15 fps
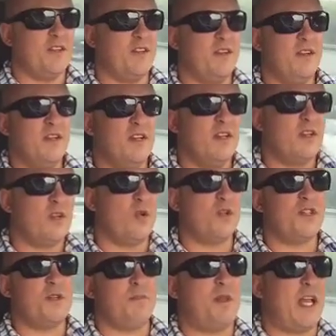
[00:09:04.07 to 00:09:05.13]
Of course
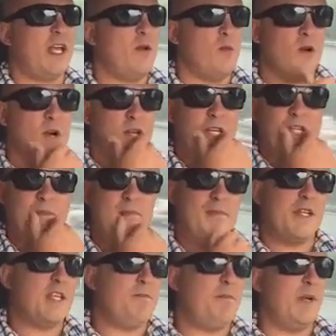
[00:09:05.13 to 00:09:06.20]
the bloody work. There's,
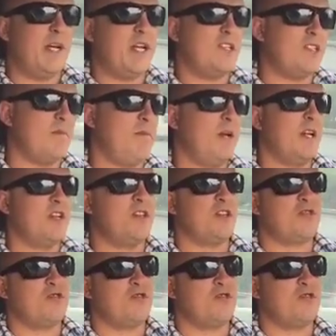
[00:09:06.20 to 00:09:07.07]
there's billions and billions of